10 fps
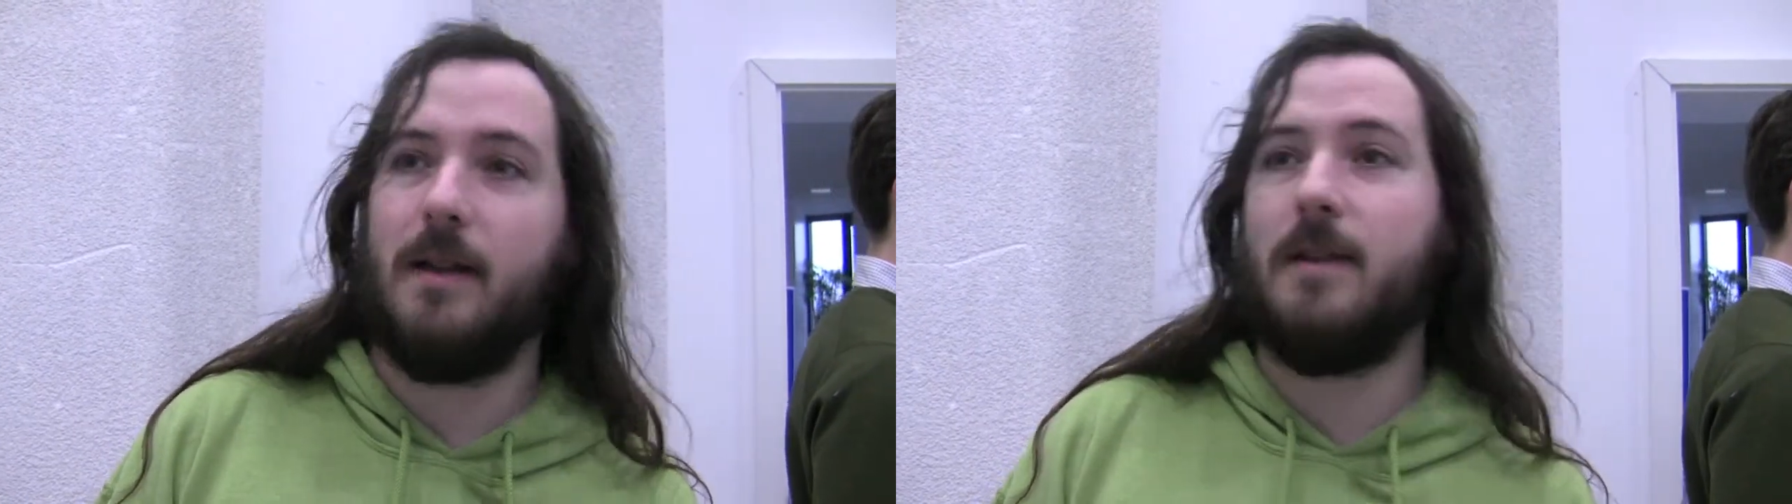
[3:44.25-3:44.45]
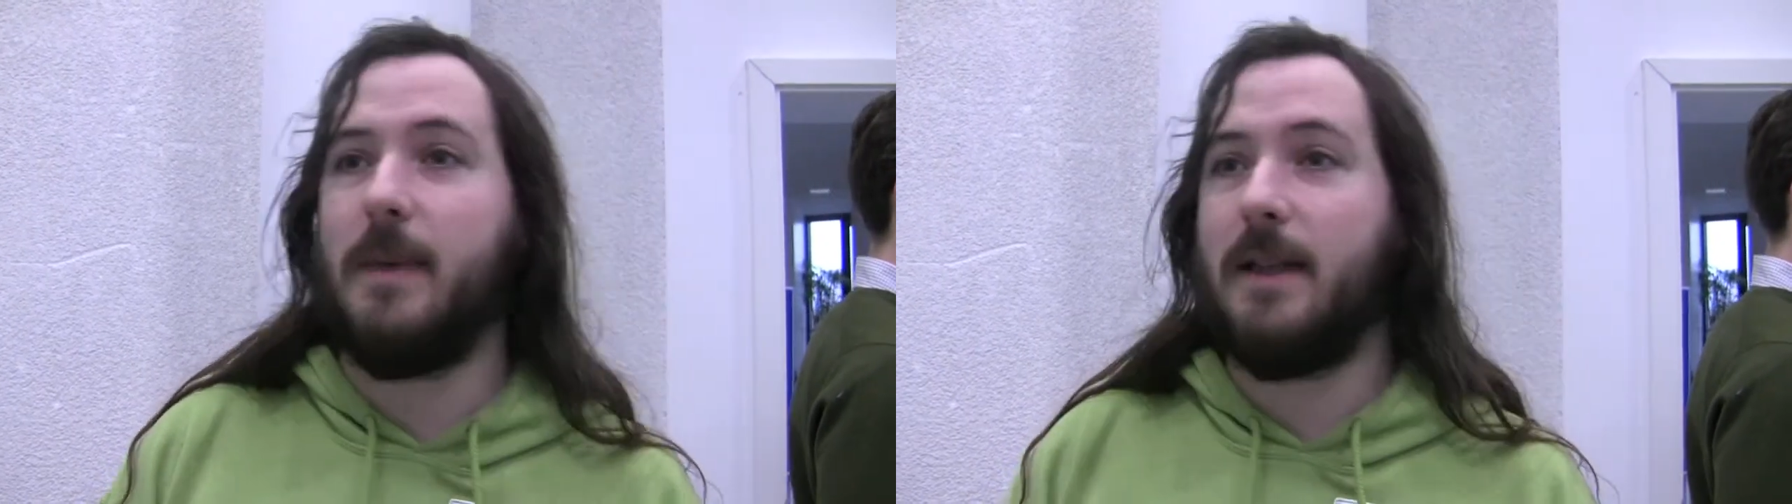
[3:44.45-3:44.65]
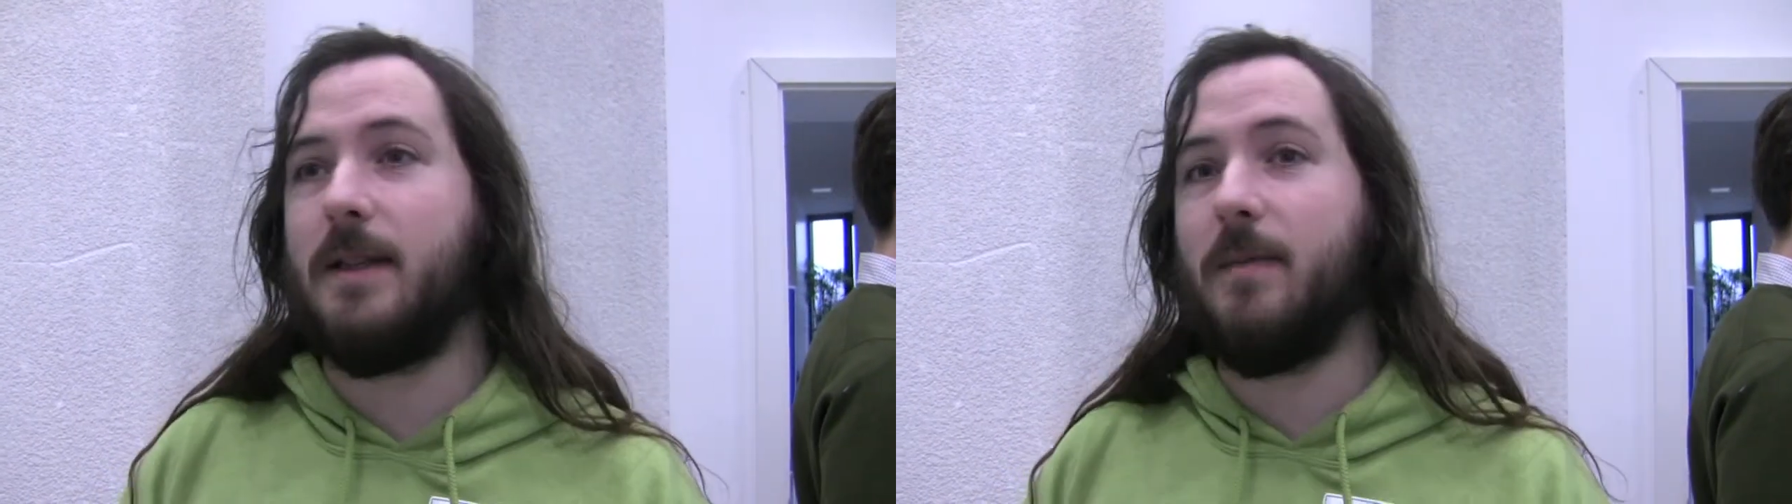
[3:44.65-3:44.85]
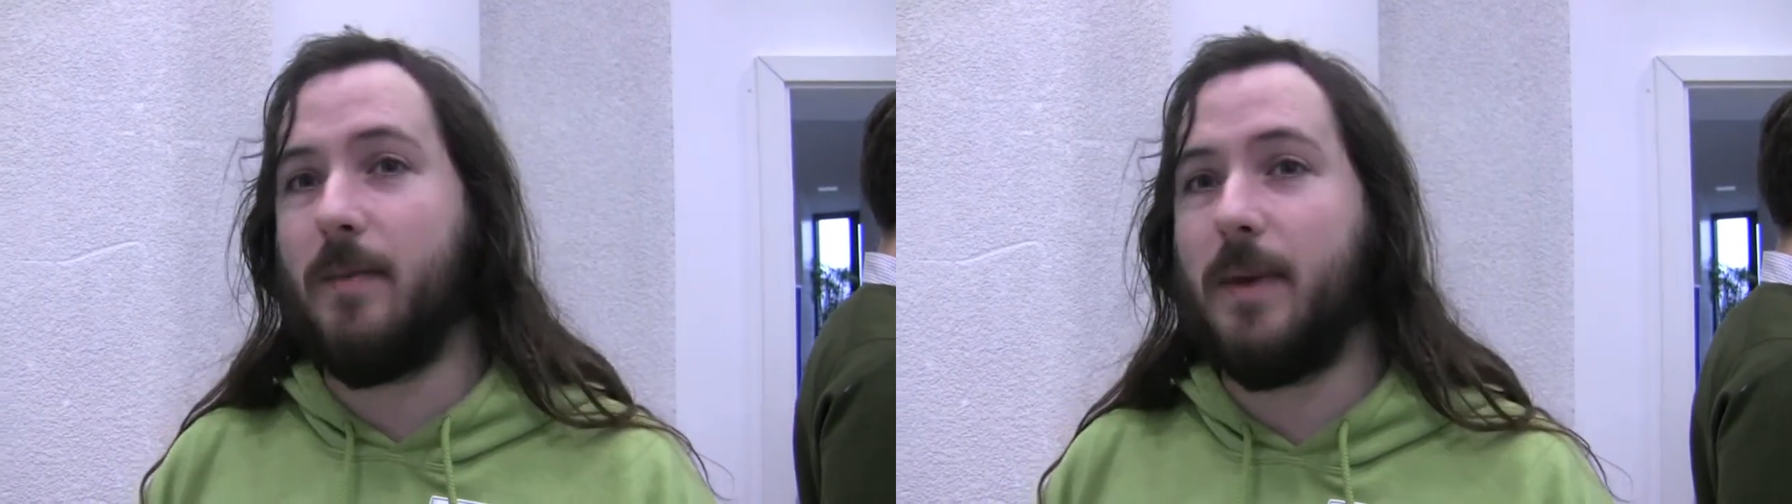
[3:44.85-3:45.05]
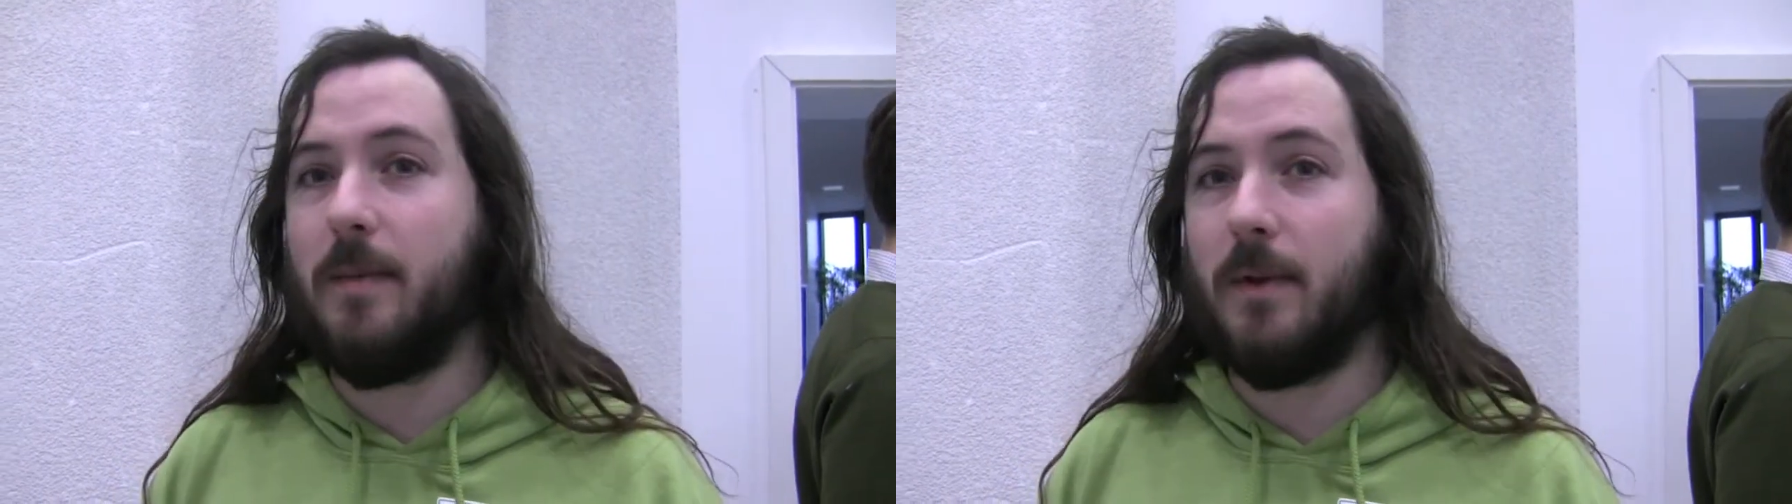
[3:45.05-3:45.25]
and to meet
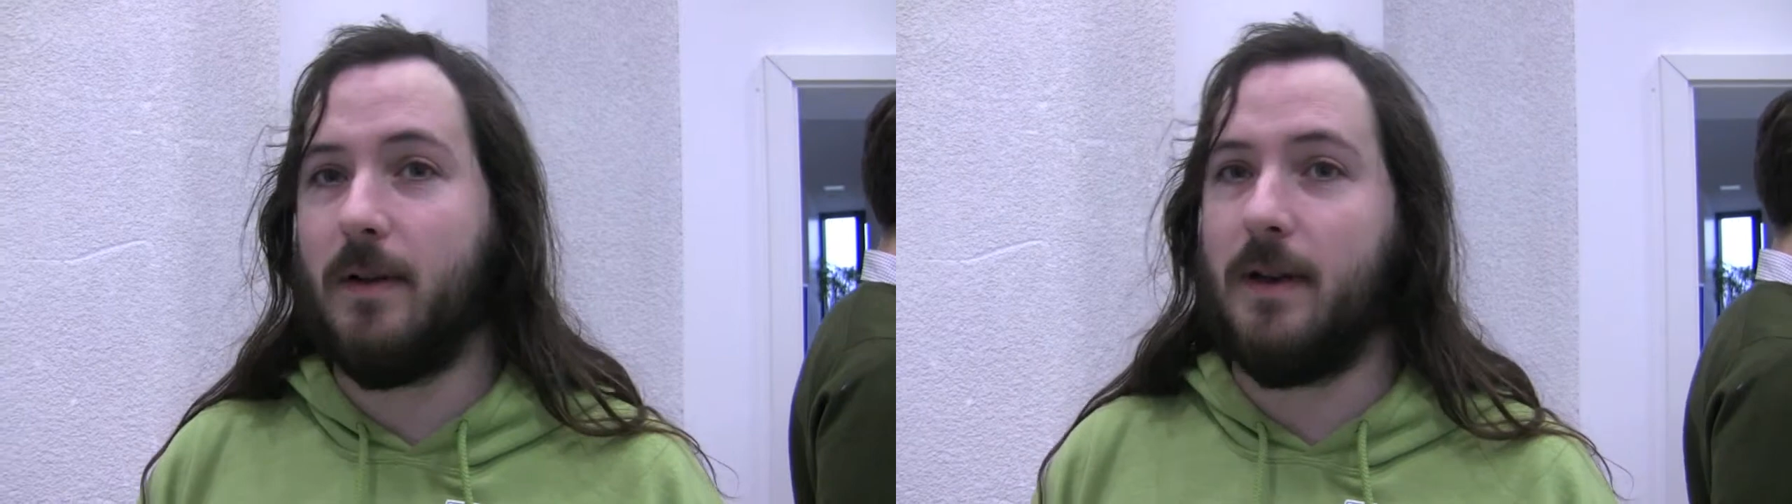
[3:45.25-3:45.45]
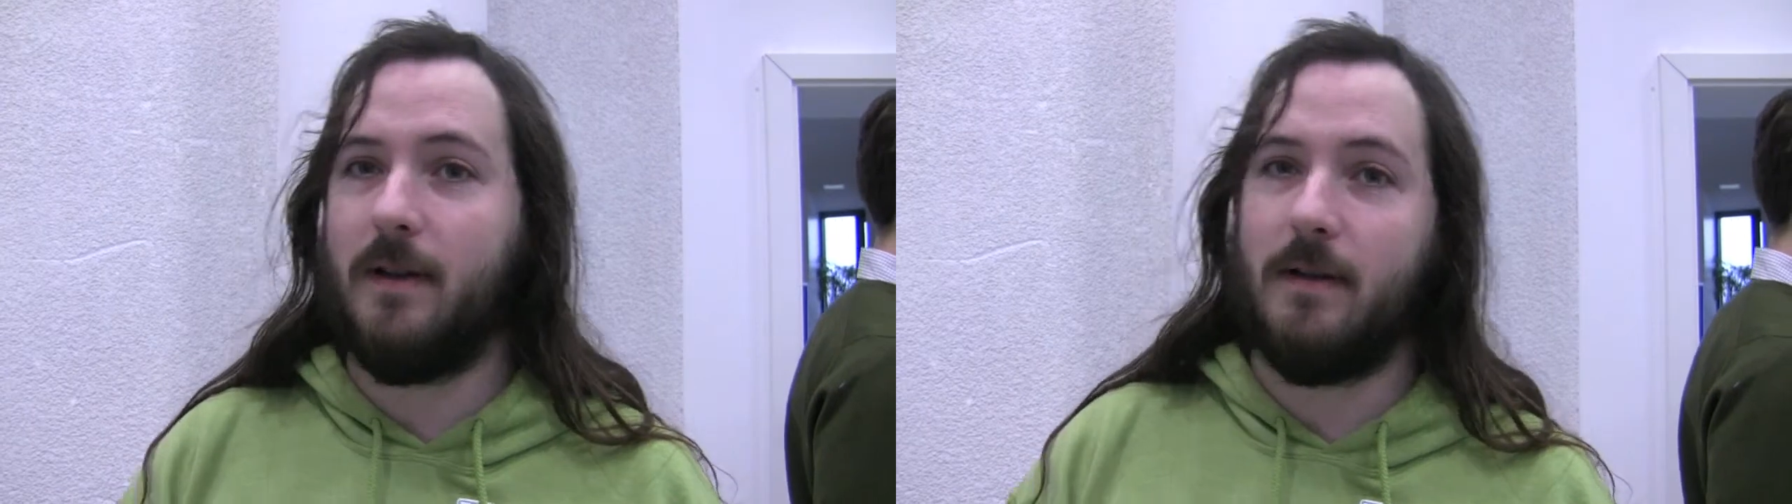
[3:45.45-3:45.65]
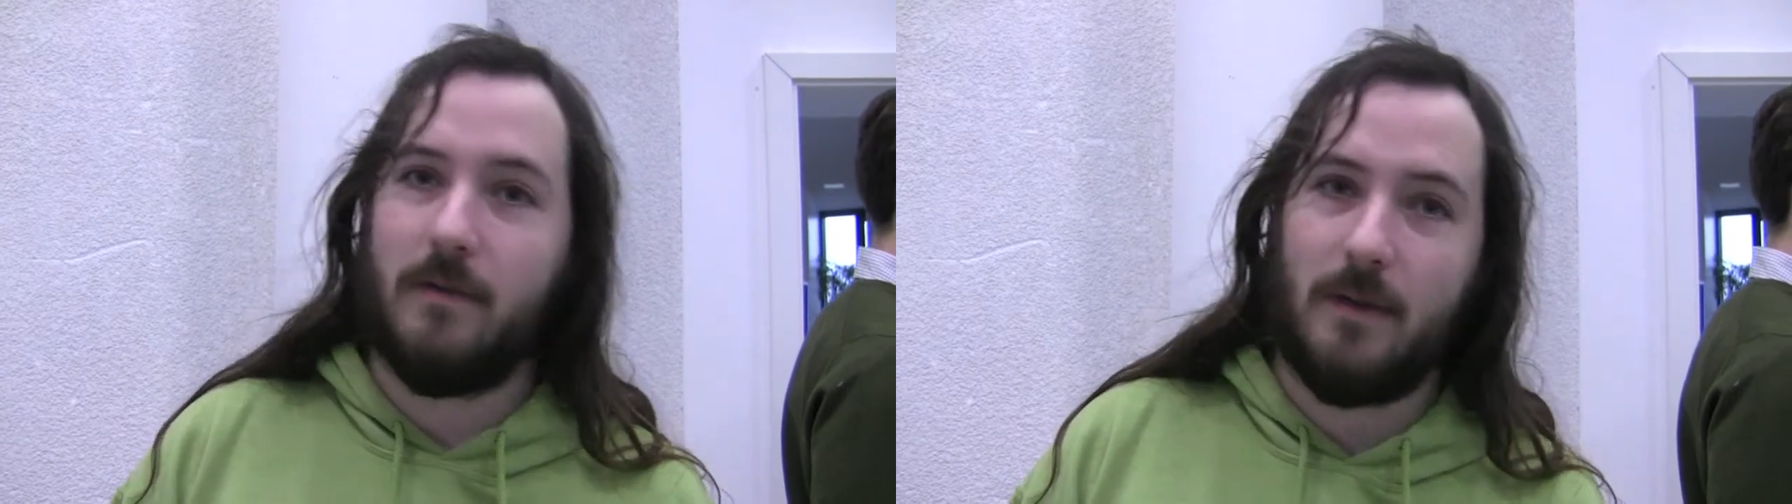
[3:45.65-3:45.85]
similar people in a